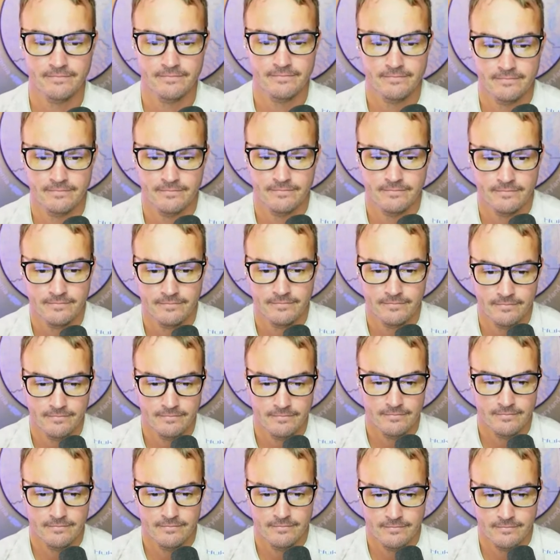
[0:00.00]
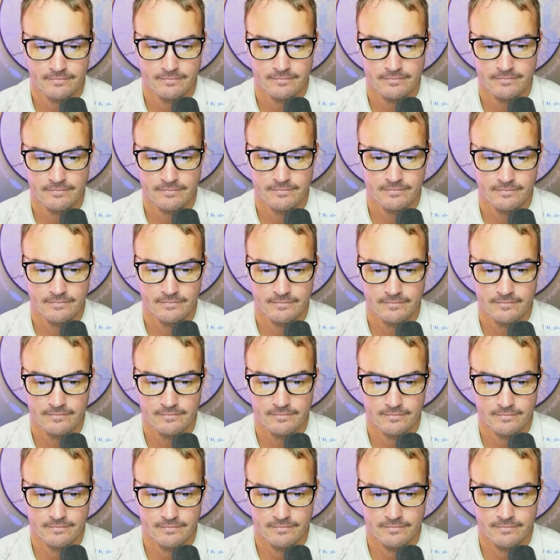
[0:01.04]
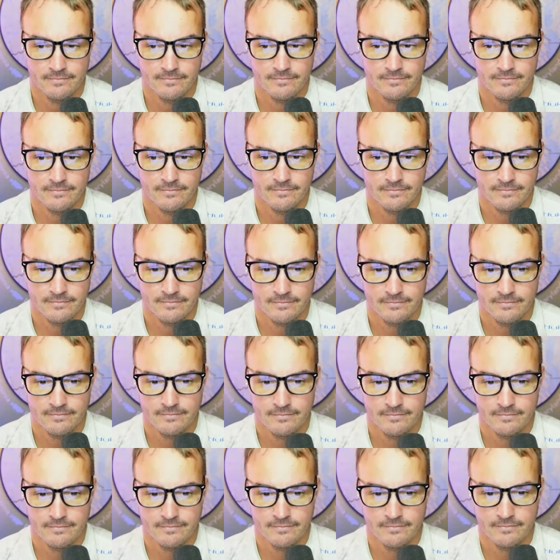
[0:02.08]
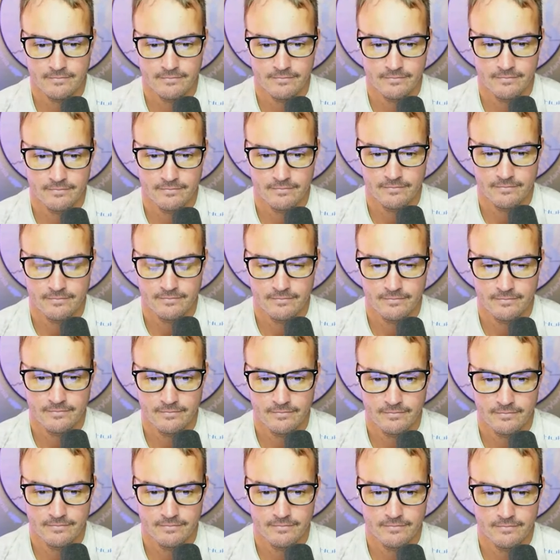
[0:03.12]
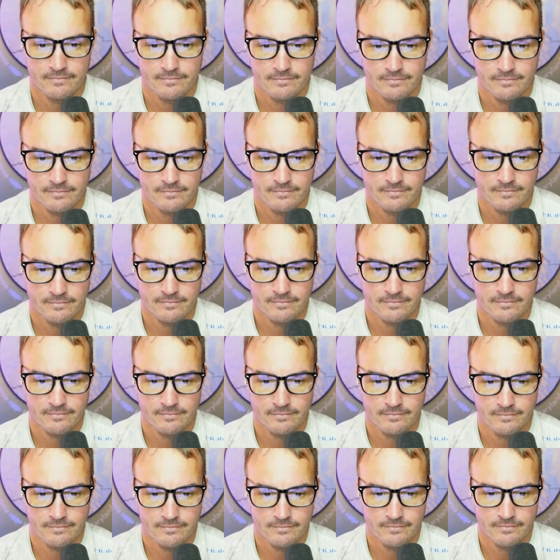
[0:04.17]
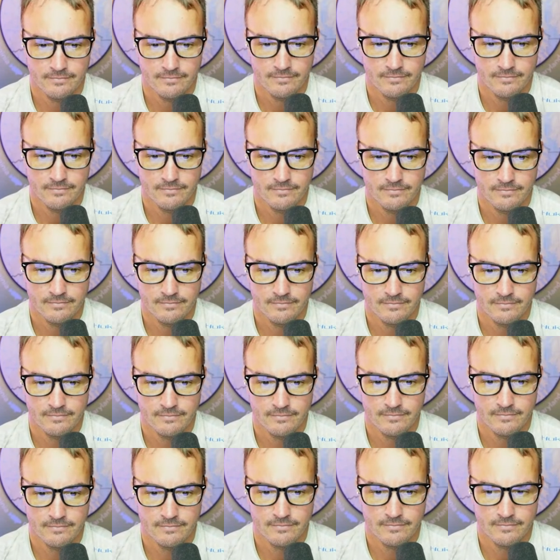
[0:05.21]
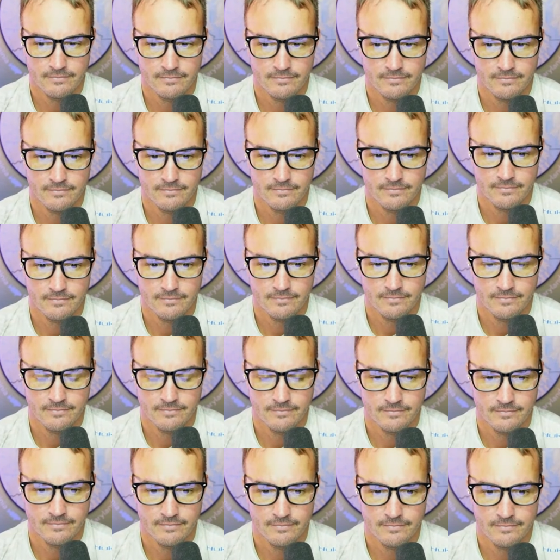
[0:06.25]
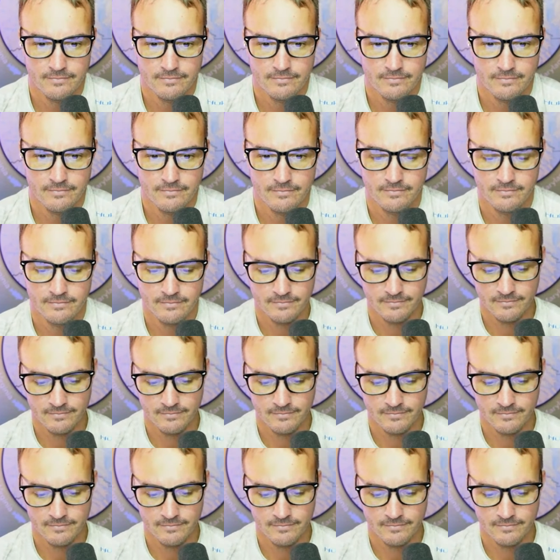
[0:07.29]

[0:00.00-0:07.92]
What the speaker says: This person isn't speaking.